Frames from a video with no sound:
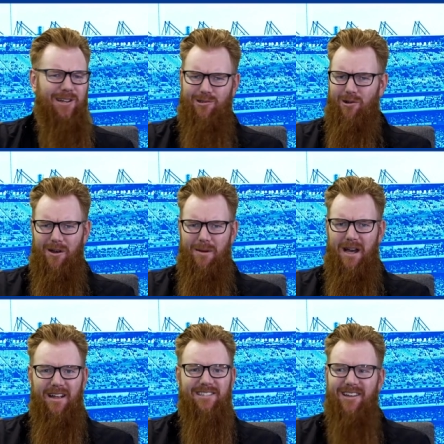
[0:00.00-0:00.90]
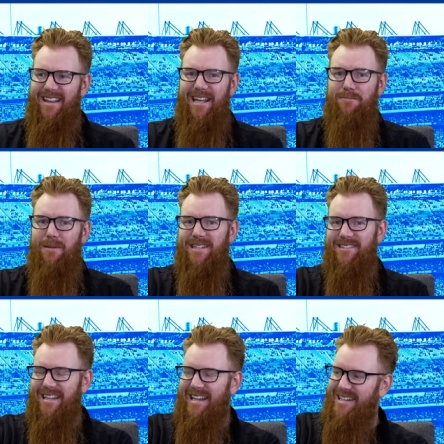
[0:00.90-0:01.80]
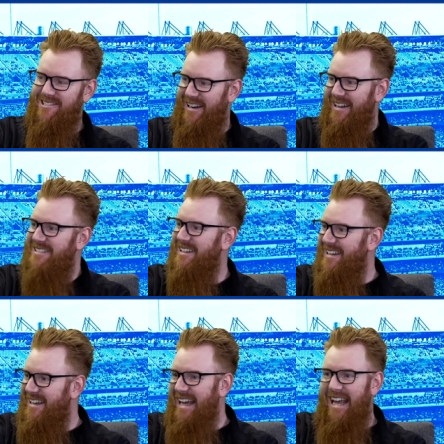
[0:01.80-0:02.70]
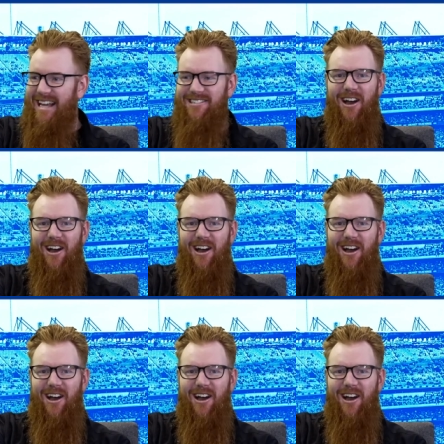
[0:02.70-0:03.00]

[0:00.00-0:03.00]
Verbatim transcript: talking about? It's like he's basically gaslighting us. He's like,